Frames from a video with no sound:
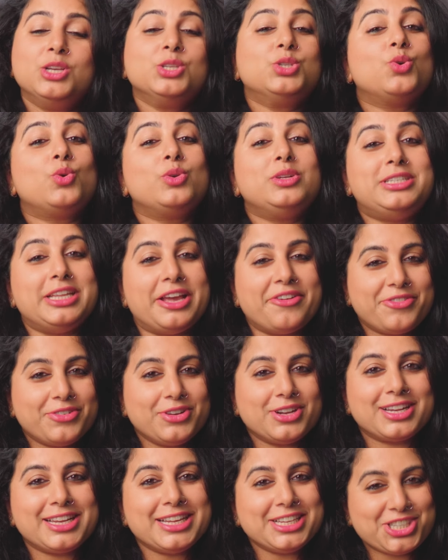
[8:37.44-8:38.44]
So
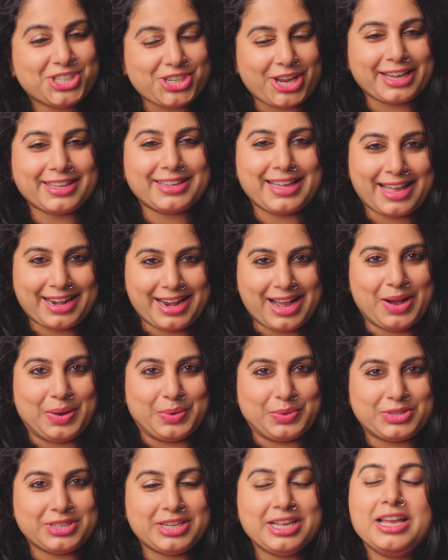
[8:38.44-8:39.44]
definitely check that
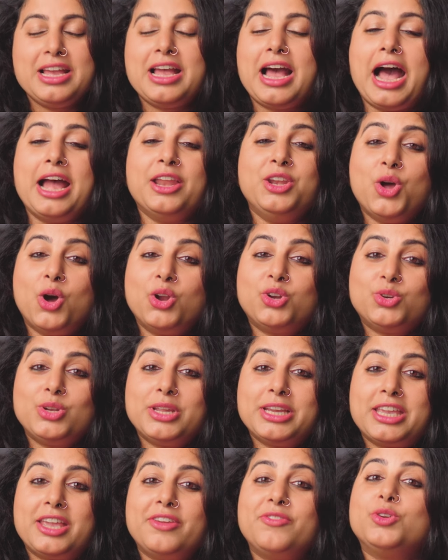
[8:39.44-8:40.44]
out. I not
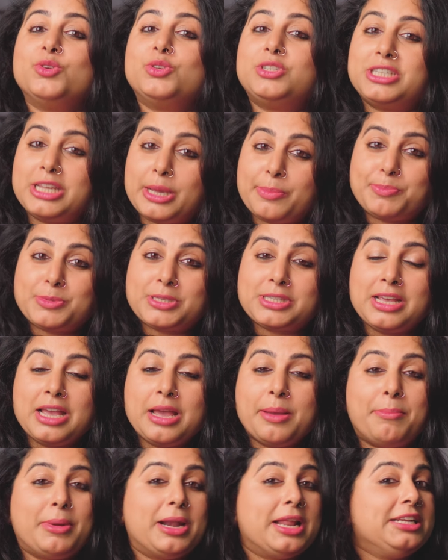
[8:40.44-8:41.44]
only give you tips,
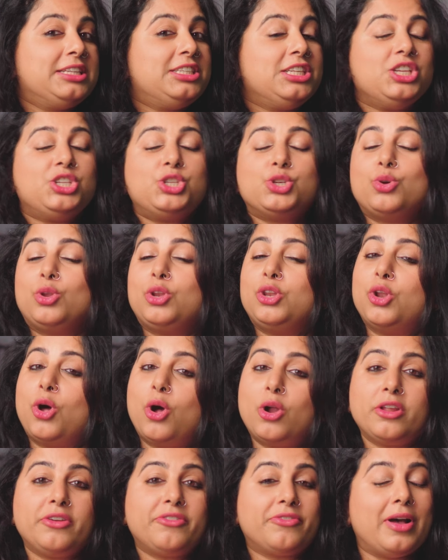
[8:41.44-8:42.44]
but I teach you a
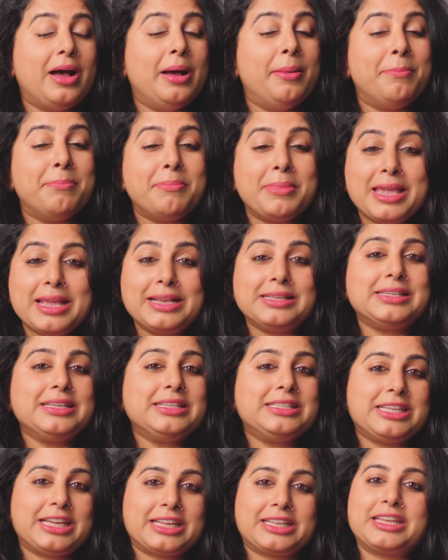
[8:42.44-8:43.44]
lot of
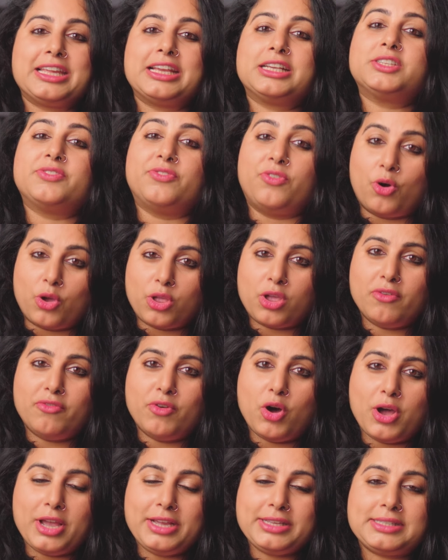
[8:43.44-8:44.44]
amazing techniques for your
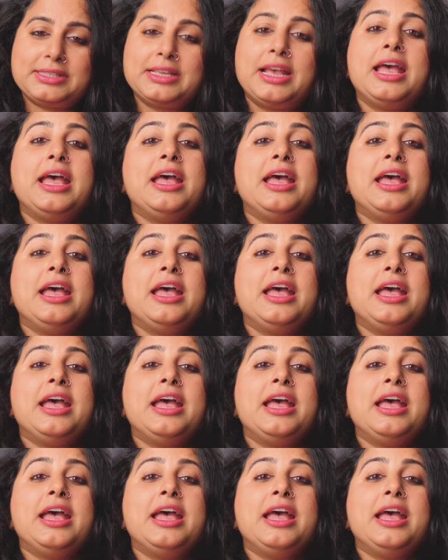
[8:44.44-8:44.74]
voice.